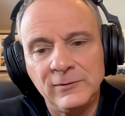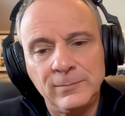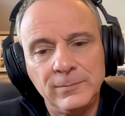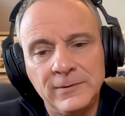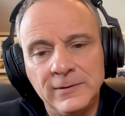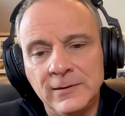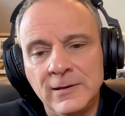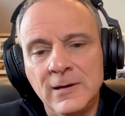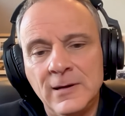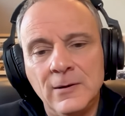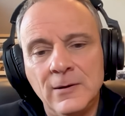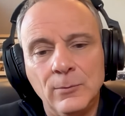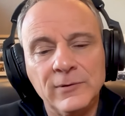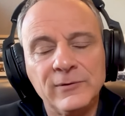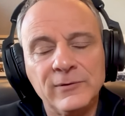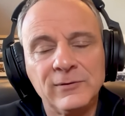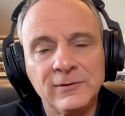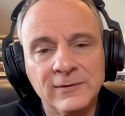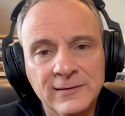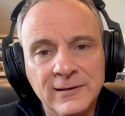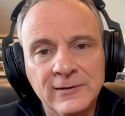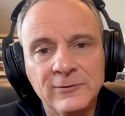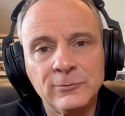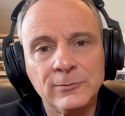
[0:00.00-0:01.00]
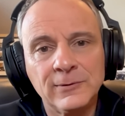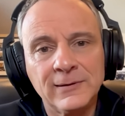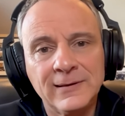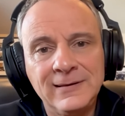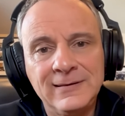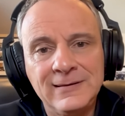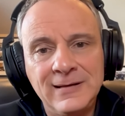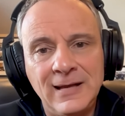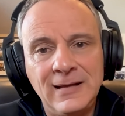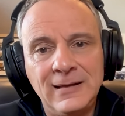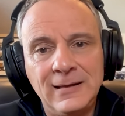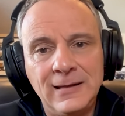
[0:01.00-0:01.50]
but was literally
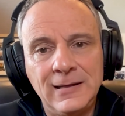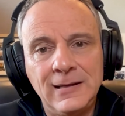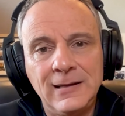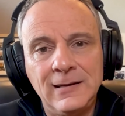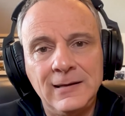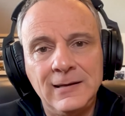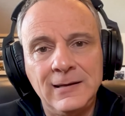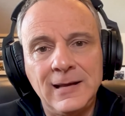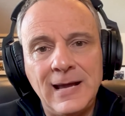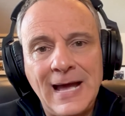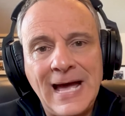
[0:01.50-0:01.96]
taking